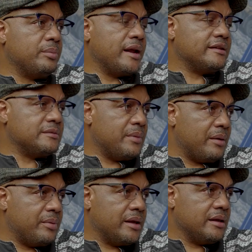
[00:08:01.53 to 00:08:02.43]
to brand
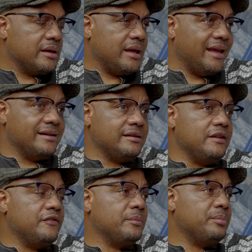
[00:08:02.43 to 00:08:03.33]
Zimbabwe and
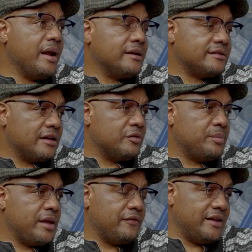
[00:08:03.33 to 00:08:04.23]
even brand
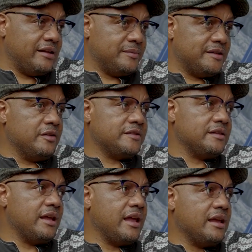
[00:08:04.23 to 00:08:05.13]
ZANU-PF and themselves
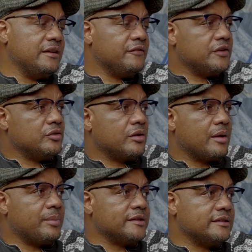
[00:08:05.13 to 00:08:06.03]
in their individual
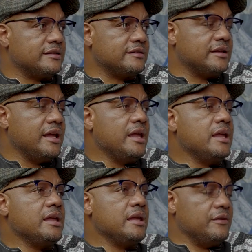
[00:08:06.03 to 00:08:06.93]
capacities
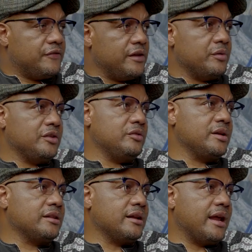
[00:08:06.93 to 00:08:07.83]
if they were
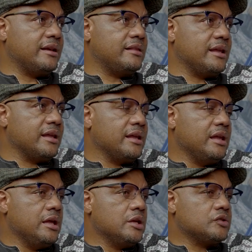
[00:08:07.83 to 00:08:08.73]
doing the right thing.
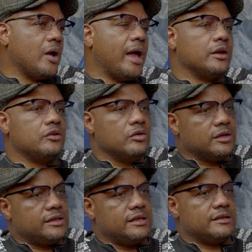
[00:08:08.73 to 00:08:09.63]
So I
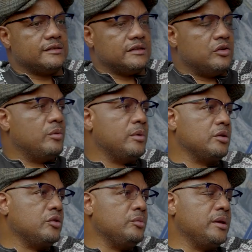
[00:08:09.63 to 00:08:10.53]
don't think there's a
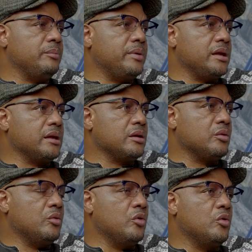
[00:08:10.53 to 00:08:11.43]
normal human
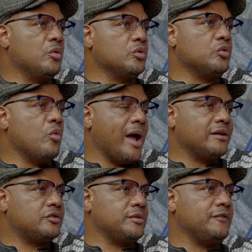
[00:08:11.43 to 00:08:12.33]
being who would
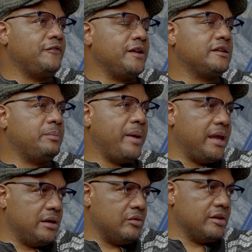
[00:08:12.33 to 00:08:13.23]
want to inflict
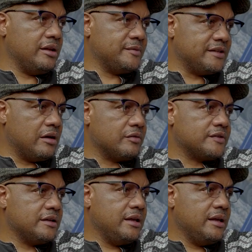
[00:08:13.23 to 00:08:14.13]
pain on
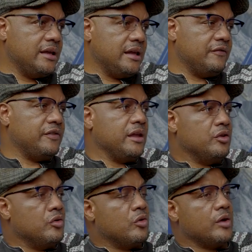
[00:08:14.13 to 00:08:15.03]
themselves if
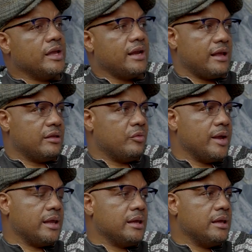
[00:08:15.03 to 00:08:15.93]
they know any other
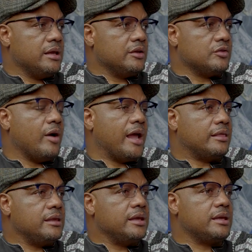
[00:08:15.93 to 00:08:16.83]
way. So
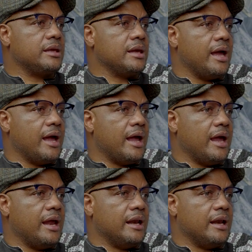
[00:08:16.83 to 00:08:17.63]
I think the